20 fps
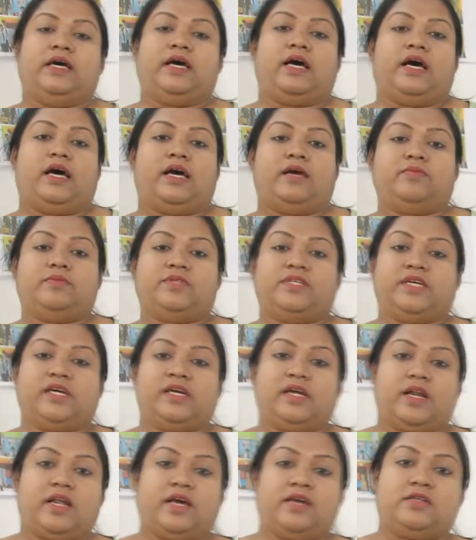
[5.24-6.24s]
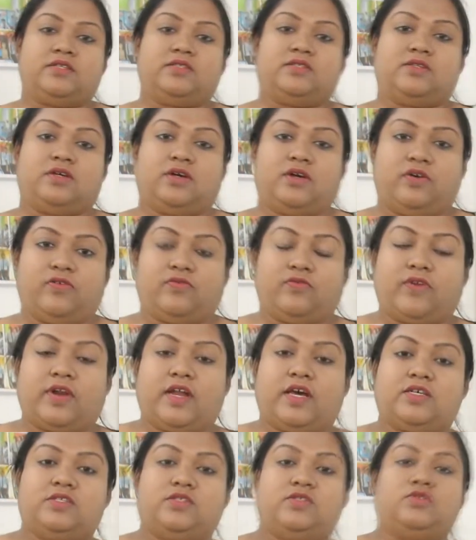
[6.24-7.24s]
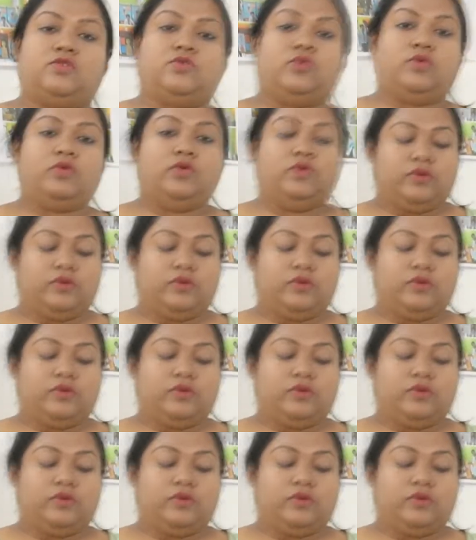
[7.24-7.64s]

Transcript: I am taking class 2